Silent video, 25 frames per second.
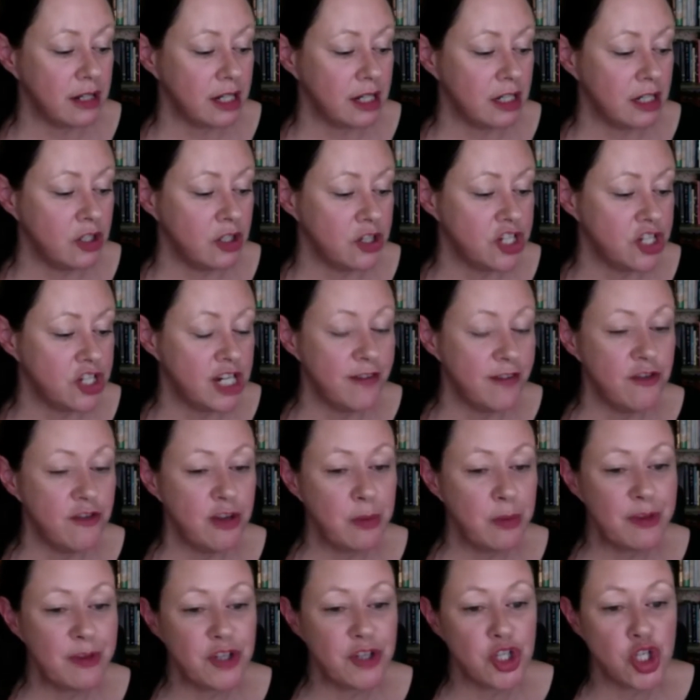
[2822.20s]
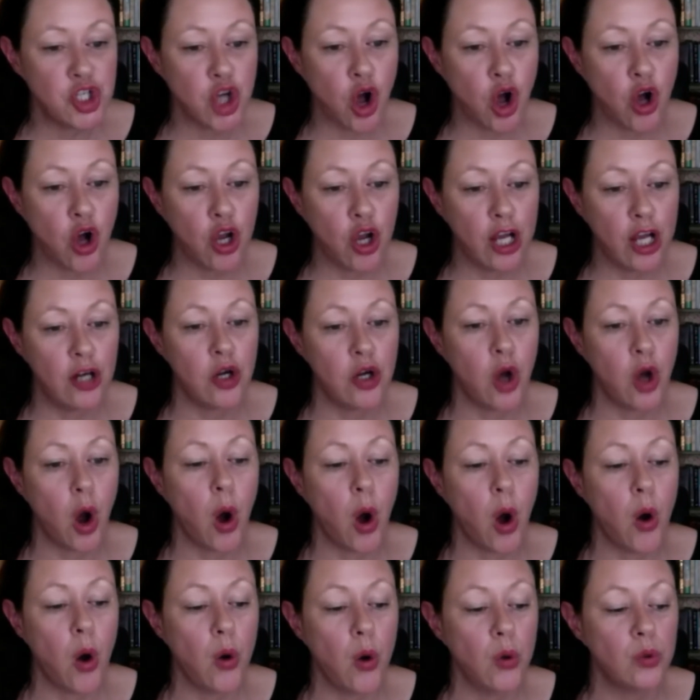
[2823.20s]
shivering with shock and
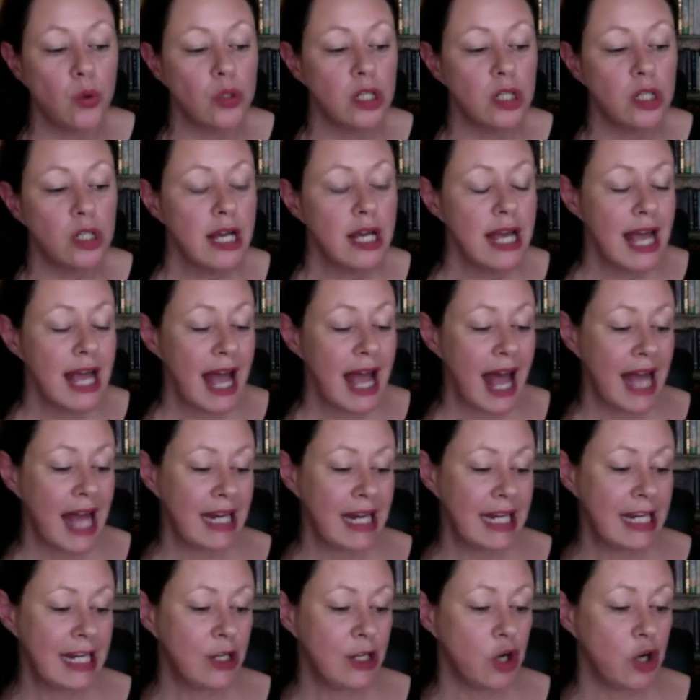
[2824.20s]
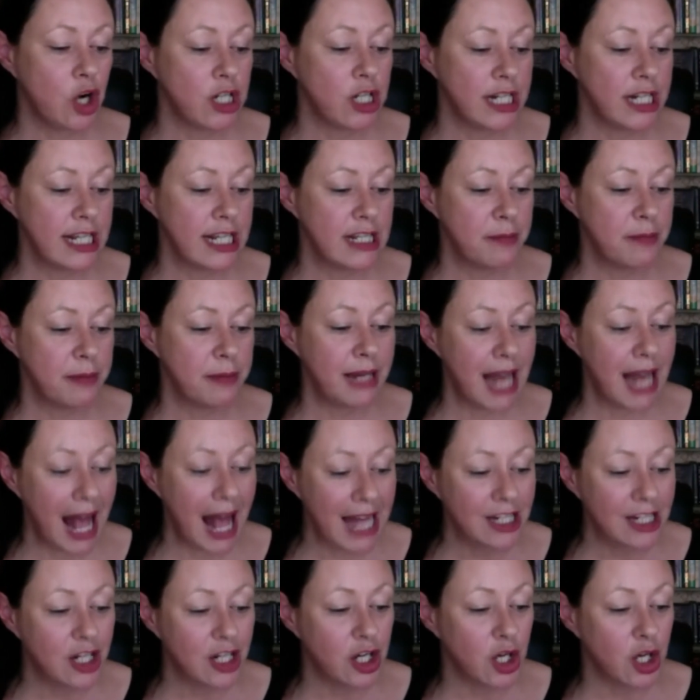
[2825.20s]
cold. And he got his
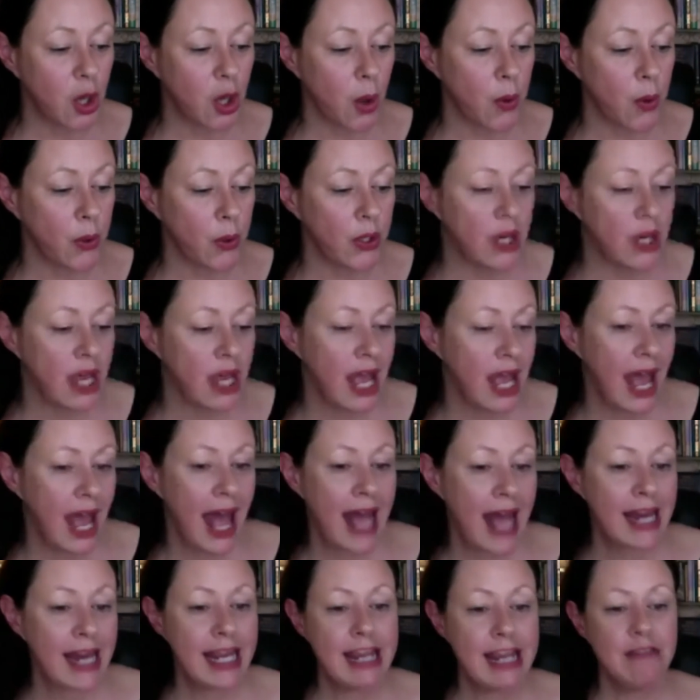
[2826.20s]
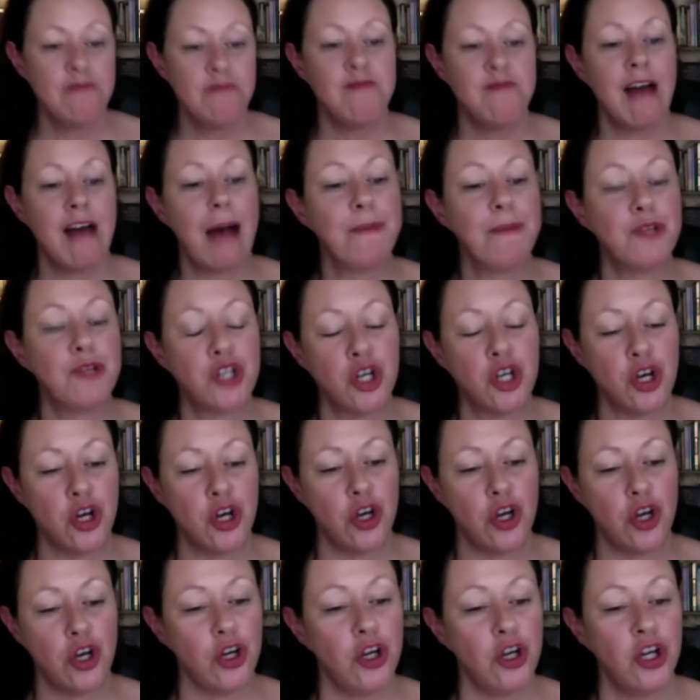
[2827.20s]
plaid cloak and he wrapped
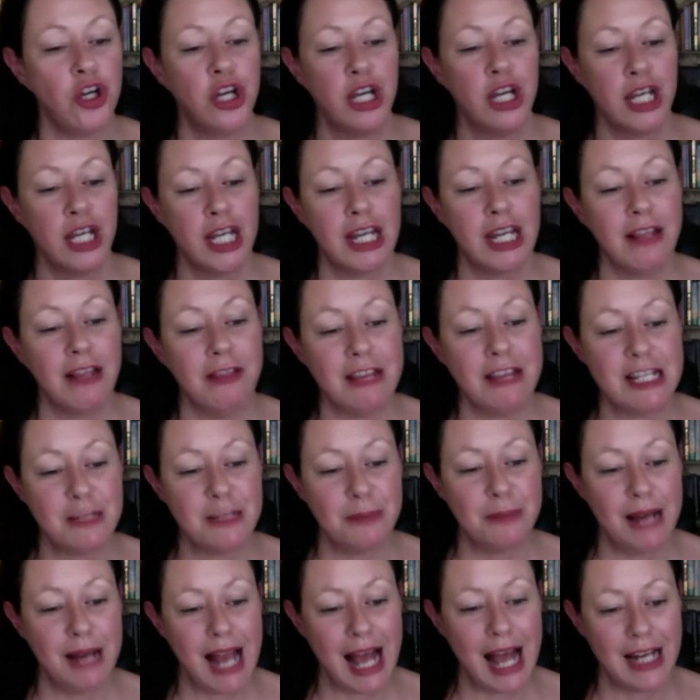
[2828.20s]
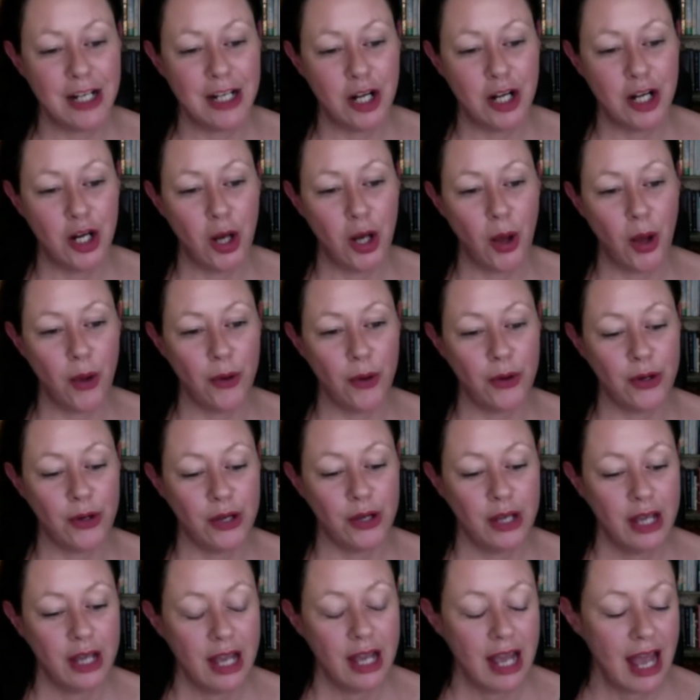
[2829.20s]
her in this plaid cloak.
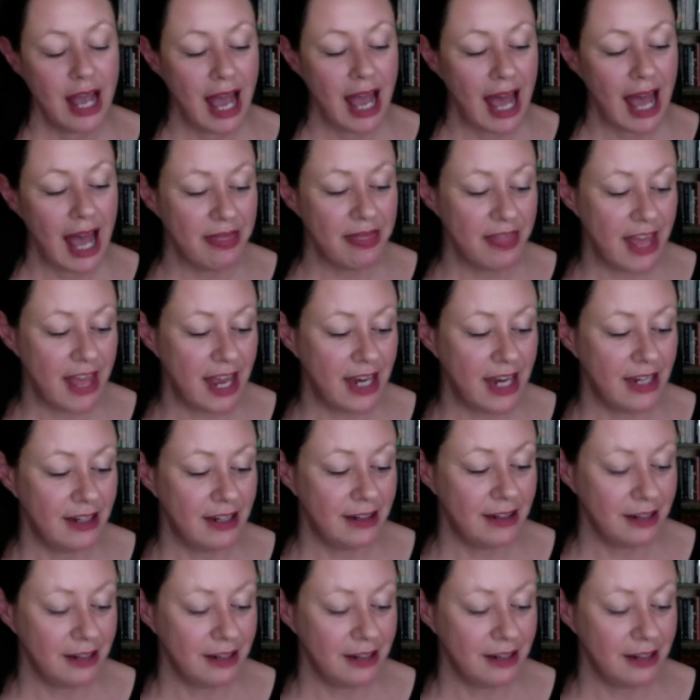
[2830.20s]
And then